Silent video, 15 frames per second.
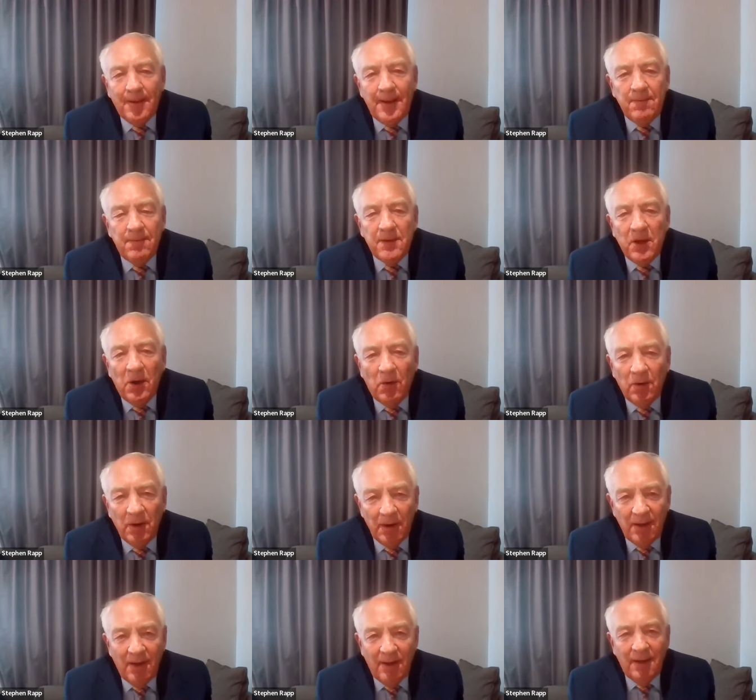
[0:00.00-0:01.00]
even though
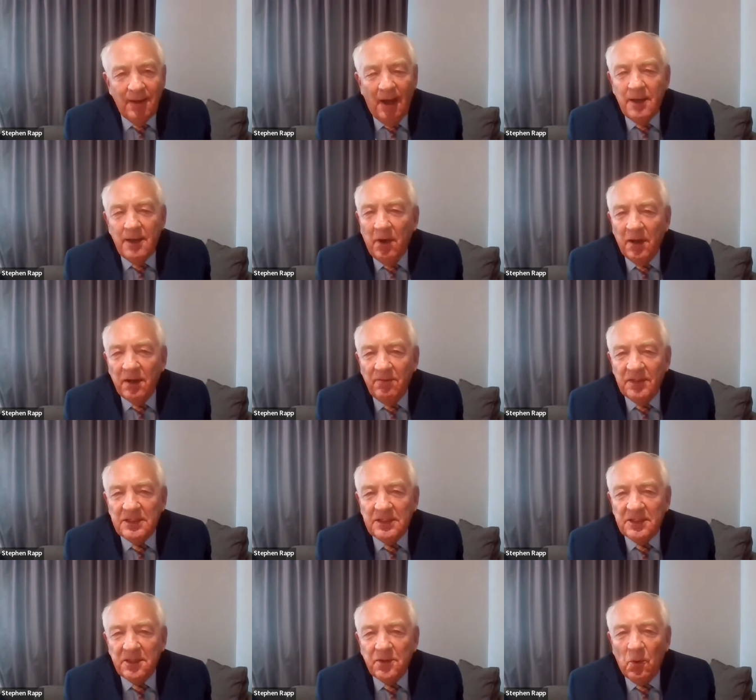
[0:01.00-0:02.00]
Nahimana
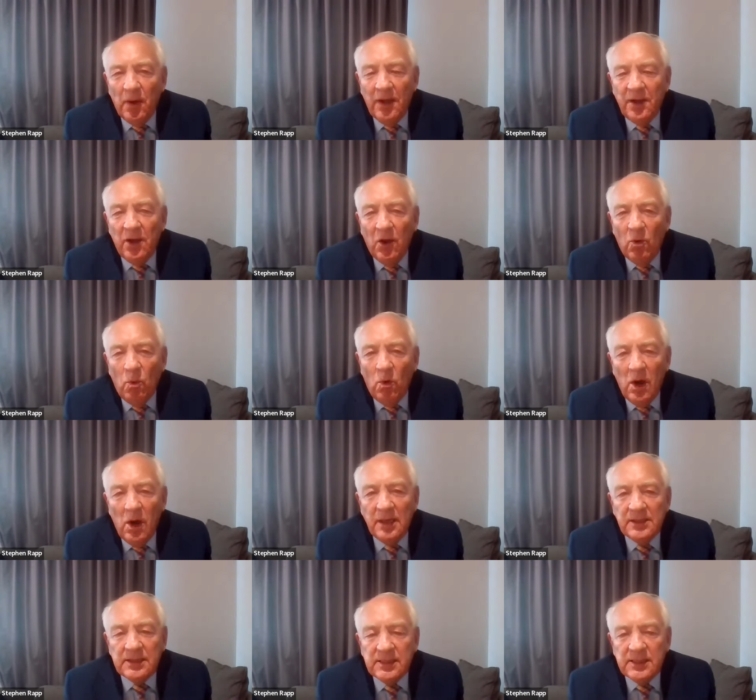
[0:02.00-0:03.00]
visited the radio
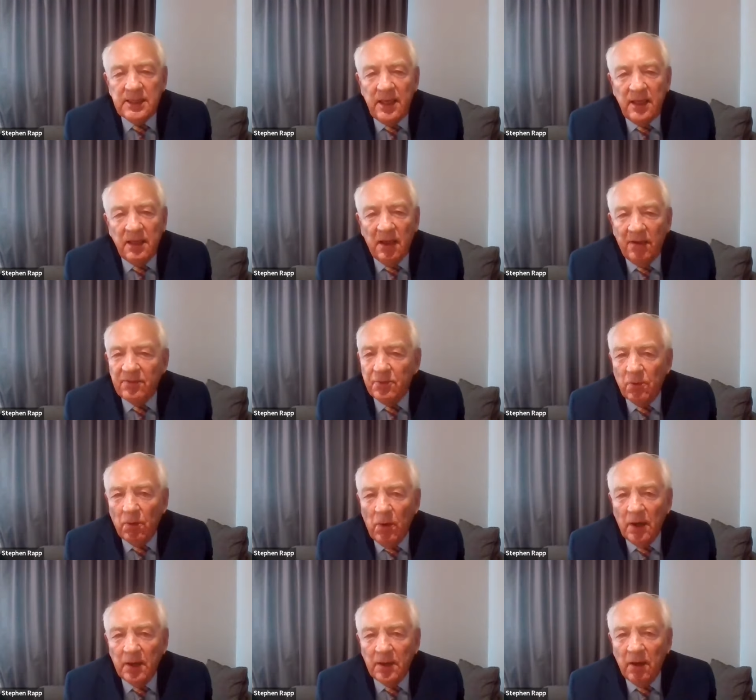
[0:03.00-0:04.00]
once, he left
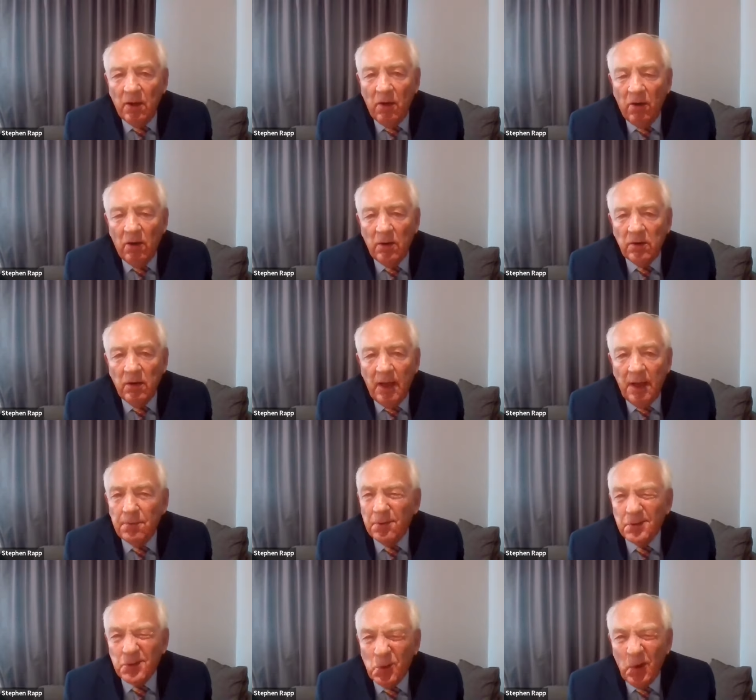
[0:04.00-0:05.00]
Rwanda on
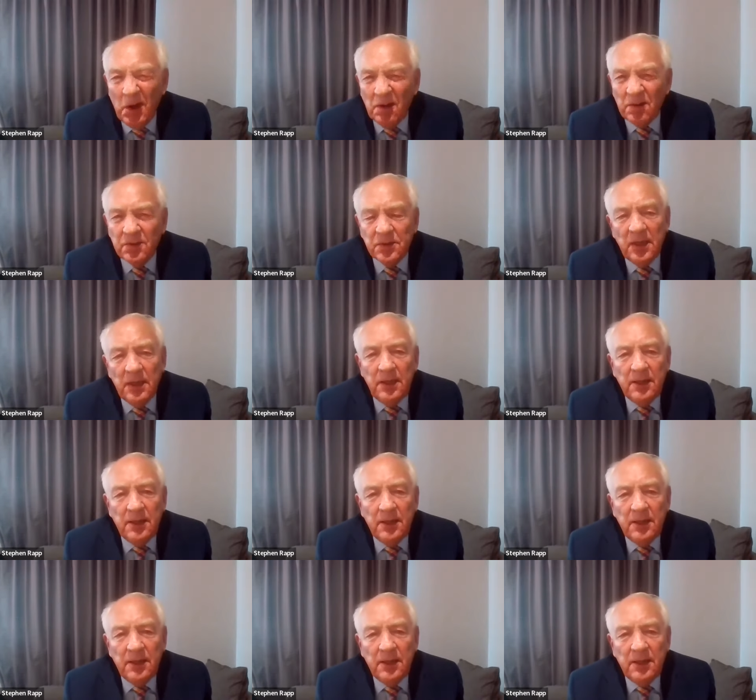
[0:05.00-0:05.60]
April 12th